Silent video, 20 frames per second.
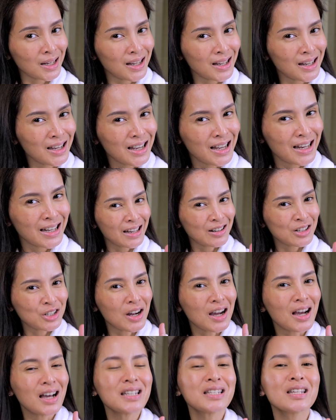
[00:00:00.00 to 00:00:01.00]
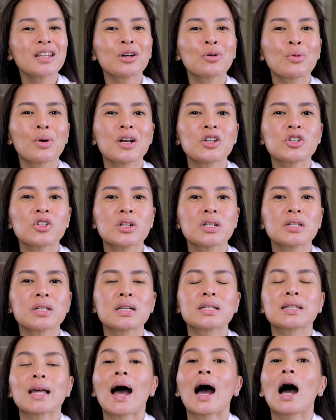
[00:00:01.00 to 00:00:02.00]
No. Now, to answer the questions
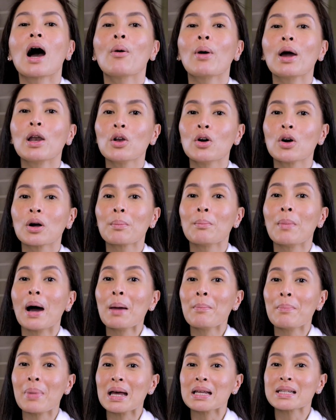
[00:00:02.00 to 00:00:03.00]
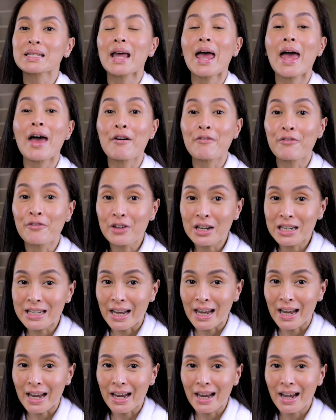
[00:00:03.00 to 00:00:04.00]
as how I look my best every
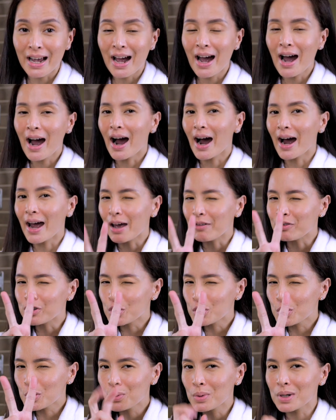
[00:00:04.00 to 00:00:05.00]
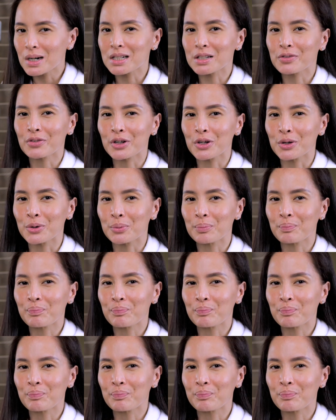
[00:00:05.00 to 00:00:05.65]
day, I have 2 words for you.